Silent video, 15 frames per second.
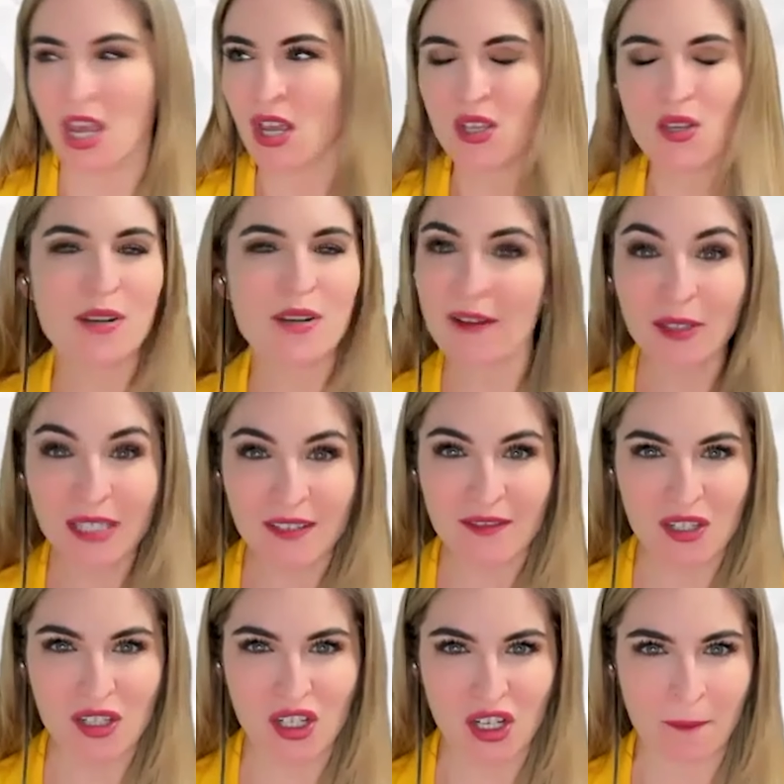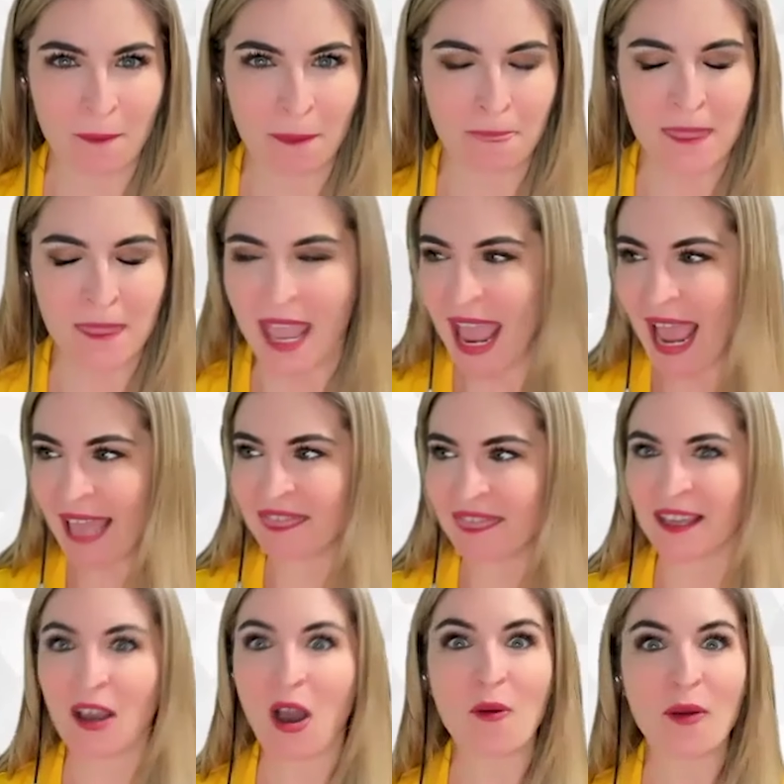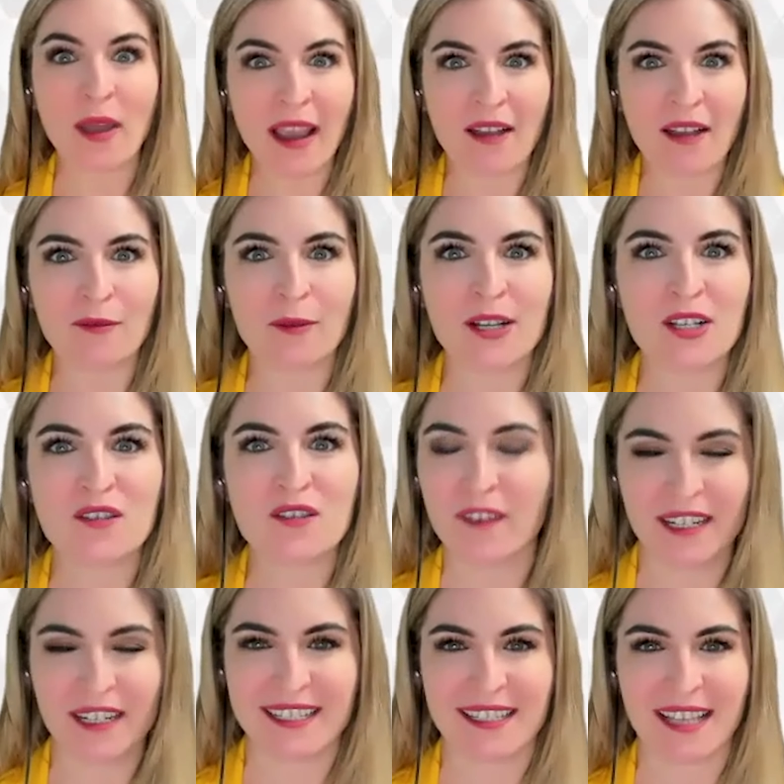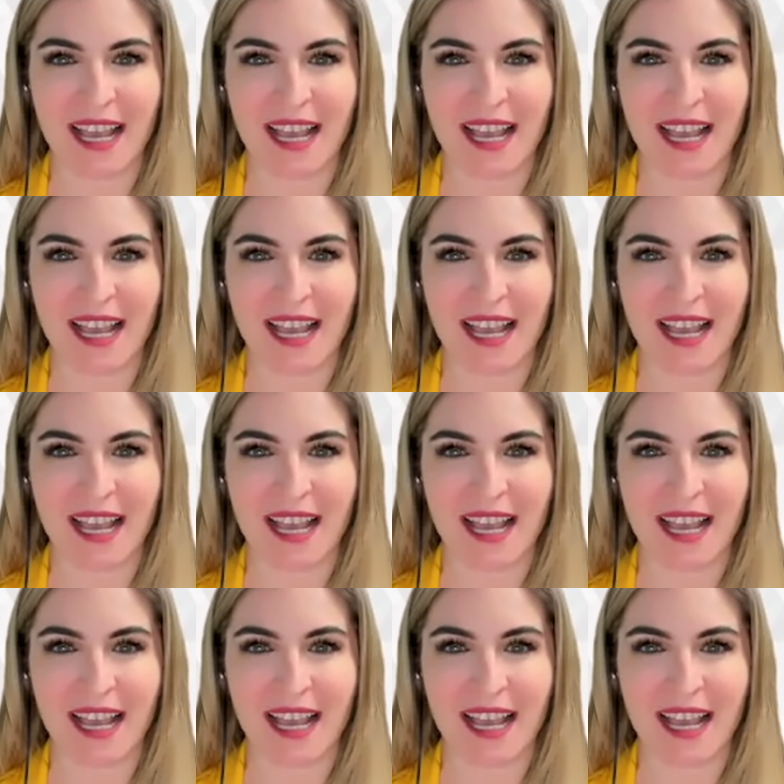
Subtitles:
You would never leave the gym and think, okay, I've reached fitness.